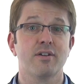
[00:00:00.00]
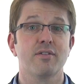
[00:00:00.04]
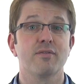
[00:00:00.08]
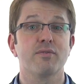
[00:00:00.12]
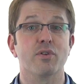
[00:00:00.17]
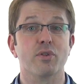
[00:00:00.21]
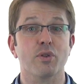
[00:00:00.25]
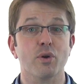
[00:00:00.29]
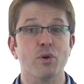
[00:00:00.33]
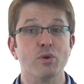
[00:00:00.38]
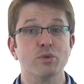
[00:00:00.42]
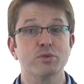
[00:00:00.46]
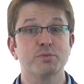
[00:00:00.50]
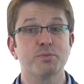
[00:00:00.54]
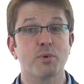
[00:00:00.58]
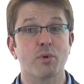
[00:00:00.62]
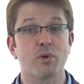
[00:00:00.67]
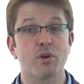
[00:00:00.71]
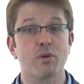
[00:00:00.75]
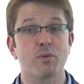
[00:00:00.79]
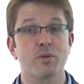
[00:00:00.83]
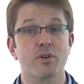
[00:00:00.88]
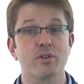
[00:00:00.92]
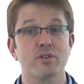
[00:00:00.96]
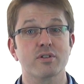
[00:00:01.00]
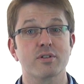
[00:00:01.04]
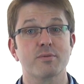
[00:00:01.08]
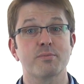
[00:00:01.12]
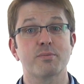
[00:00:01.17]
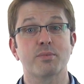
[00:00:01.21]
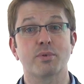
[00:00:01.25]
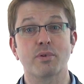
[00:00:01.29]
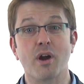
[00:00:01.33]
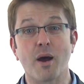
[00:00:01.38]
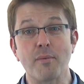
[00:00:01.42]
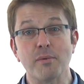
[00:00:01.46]
For those borrowers,
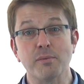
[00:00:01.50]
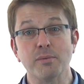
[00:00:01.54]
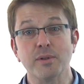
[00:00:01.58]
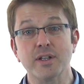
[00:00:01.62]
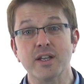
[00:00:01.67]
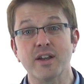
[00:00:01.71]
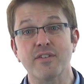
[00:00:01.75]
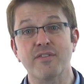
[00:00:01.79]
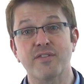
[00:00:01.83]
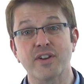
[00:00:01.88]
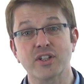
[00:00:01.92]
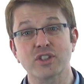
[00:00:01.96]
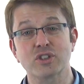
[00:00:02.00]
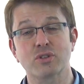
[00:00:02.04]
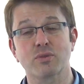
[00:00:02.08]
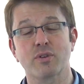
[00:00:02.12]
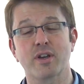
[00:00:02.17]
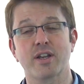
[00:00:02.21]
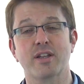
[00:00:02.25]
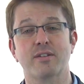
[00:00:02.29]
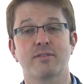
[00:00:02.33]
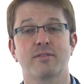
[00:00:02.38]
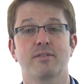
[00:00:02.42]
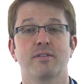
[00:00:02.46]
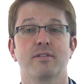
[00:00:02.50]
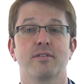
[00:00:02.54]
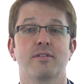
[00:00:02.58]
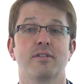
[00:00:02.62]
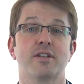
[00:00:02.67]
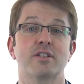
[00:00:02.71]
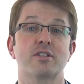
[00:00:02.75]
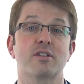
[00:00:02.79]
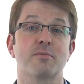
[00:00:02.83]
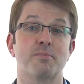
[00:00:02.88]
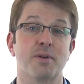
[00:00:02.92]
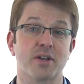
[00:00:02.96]
probably a fixed rate
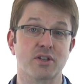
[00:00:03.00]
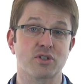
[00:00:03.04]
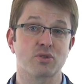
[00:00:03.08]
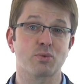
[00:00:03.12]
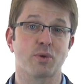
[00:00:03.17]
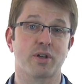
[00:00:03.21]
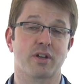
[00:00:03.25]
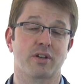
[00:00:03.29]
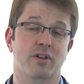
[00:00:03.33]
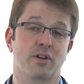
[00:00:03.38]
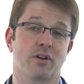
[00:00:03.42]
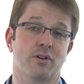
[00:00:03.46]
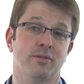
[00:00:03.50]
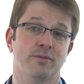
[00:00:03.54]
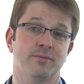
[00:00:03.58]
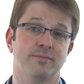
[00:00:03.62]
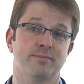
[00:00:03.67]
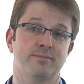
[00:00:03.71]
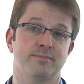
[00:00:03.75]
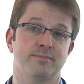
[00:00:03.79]
is the best way to go.